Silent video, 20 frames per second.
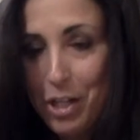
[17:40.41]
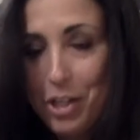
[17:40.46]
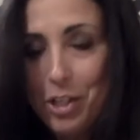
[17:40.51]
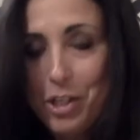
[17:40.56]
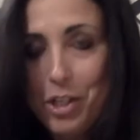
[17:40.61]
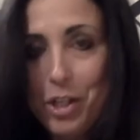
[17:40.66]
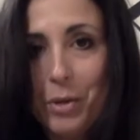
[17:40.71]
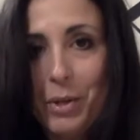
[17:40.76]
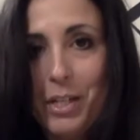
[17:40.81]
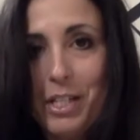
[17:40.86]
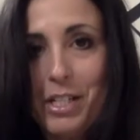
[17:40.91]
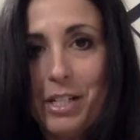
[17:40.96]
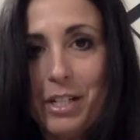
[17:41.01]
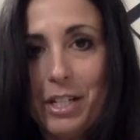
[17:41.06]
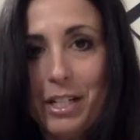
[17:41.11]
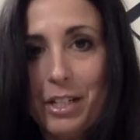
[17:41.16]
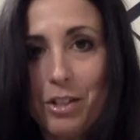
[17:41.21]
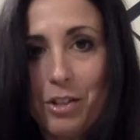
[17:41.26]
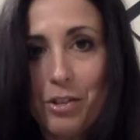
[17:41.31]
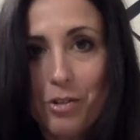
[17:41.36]
so it's an
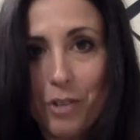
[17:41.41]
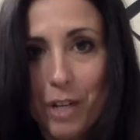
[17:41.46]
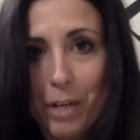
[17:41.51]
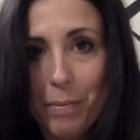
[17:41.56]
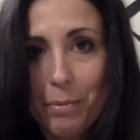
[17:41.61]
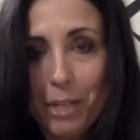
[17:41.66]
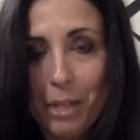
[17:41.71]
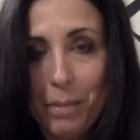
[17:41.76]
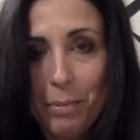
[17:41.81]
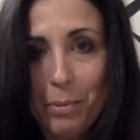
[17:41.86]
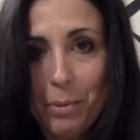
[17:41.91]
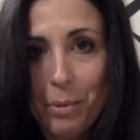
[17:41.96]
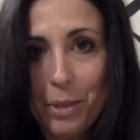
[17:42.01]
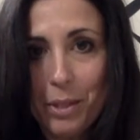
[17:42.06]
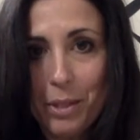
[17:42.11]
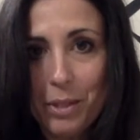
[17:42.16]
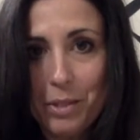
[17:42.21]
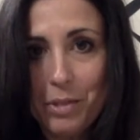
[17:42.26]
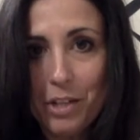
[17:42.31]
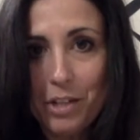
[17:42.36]
extremely
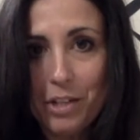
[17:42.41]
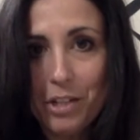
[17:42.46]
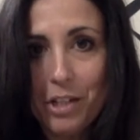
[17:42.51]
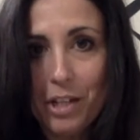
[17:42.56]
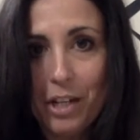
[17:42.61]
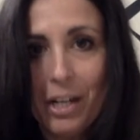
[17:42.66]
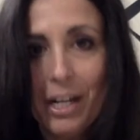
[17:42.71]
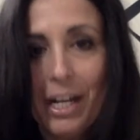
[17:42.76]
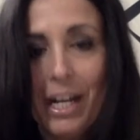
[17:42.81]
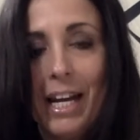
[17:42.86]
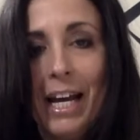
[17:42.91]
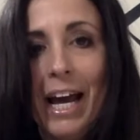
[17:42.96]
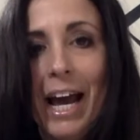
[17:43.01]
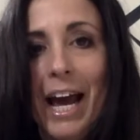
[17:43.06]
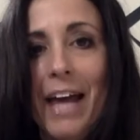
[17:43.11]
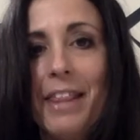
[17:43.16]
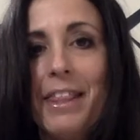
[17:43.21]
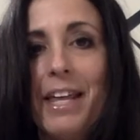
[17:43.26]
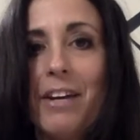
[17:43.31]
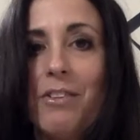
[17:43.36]
important structure.
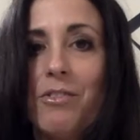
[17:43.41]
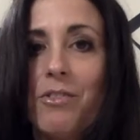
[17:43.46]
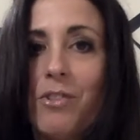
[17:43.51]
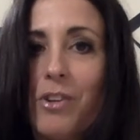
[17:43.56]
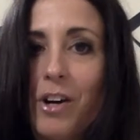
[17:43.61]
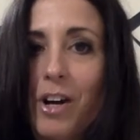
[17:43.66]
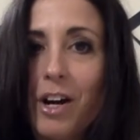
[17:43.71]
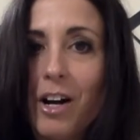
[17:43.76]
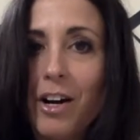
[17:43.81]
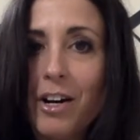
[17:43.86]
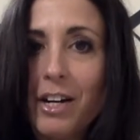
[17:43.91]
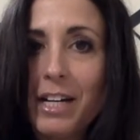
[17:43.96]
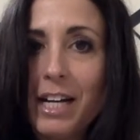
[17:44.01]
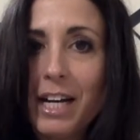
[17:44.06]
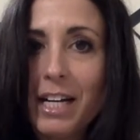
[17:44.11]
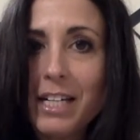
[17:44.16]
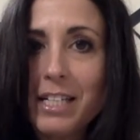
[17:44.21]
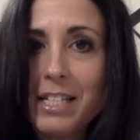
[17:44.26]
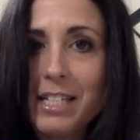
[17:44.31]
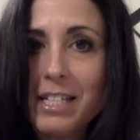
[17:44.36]
And then for our
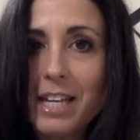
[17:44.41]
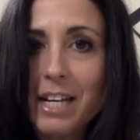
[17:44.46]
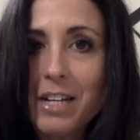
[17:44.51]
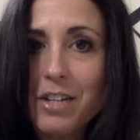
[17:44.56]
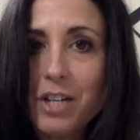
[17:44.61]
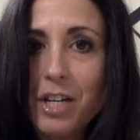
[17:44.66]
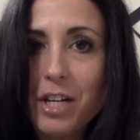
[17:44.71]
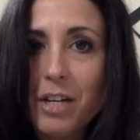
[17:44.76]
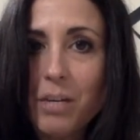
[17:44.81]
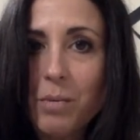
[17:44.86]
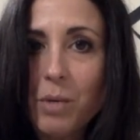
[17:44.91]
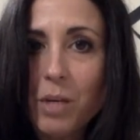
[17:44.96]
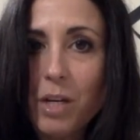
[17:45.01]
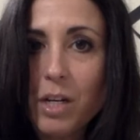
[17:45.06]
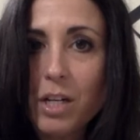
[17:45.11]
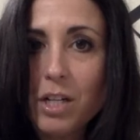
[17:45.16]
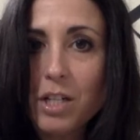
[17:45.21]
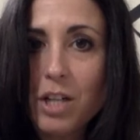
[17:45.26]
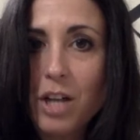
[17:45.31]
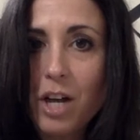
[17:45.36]
next session, we're
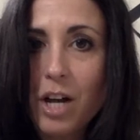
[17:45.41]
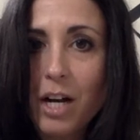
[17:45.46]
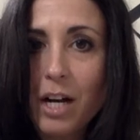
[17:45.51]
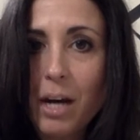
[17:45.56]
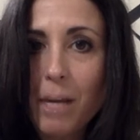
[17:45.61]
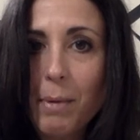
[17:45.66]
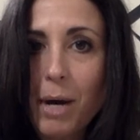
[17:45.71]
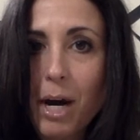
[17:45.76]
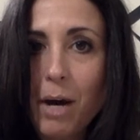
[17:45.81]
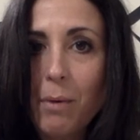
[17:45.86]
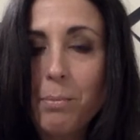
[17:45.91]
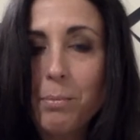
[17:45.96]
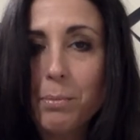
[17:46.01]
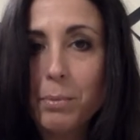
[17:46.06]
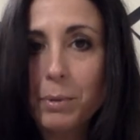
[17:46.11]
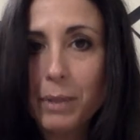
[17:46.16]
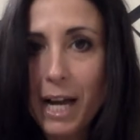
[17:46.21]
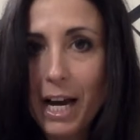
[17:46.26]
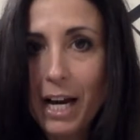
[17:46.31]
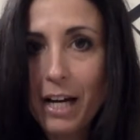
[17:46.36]
going to talk about
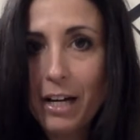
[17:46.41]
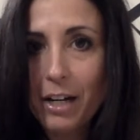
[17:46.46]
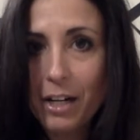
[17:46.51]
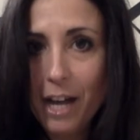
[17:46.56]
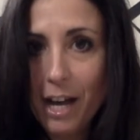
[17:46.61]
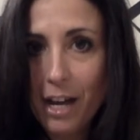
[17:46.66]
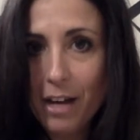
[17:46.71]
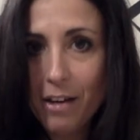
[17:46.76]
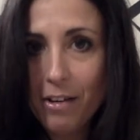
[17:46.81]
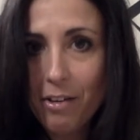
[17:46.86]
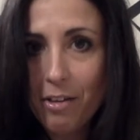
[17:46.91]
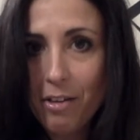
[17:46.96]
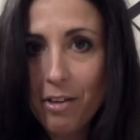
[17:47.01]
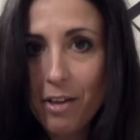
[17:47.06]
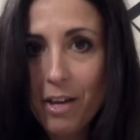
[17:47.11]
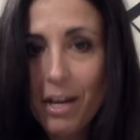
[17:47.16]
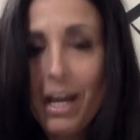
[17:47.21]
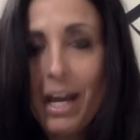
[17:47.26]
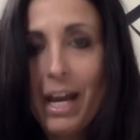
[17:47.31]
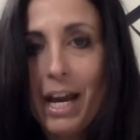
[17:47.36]
bladder health,
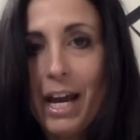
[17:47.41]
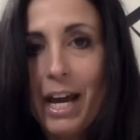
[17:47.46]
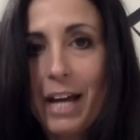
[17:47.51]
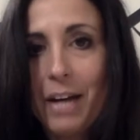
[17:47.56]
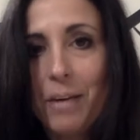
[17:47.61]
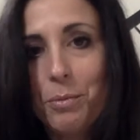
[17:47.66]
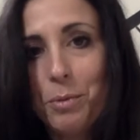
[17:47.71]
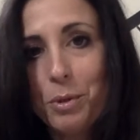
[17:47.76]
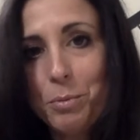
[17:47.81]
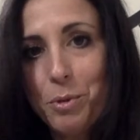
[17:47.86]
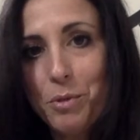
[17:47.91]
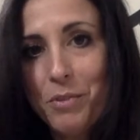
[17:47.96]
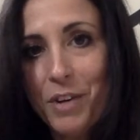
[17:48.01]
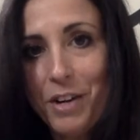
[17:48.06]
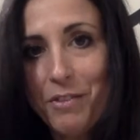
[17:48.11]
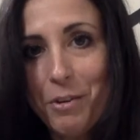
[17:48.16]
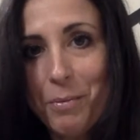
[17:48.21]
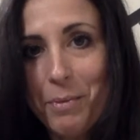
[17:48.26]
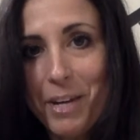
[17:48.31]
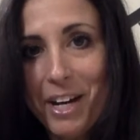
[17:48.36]
and we'll move
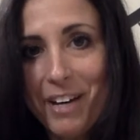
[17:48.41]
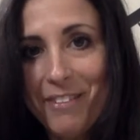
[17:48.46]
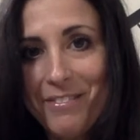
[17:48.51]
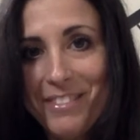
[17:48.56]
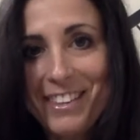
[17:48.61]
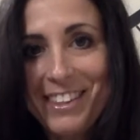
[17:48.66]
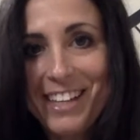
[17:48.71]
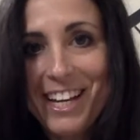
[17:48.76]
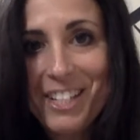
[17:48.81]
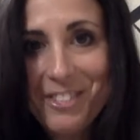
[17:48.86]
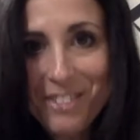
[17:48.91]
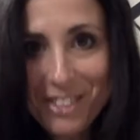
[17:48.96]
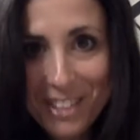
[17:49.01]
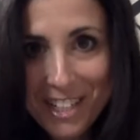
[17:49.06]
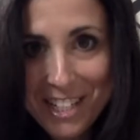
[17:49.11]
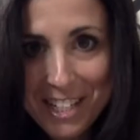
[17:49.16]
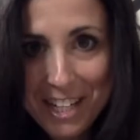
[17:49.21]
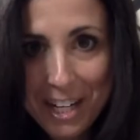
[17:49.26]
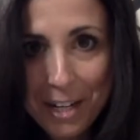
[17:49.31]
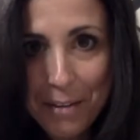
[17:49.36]
on from there. Thanks for
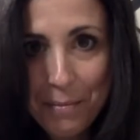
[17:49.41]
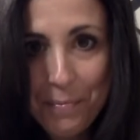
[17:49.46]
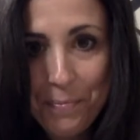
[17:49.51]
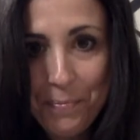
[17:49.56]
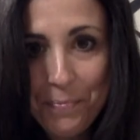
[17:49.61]
listening.